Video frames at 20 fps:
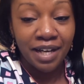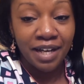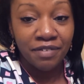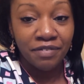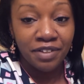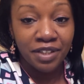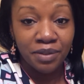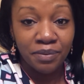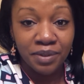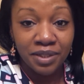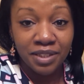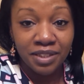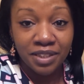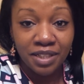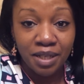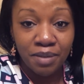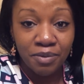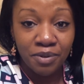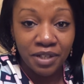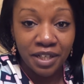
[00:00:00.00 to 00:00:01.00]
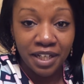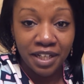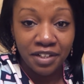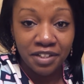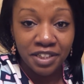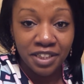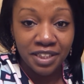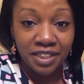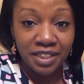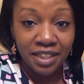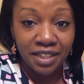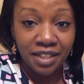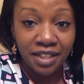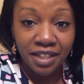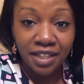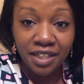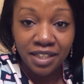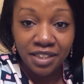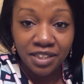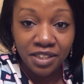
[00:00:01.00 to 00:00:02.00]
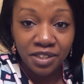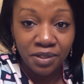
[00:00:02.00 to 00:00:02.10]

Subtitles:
I really wanted to come on here and just send hugs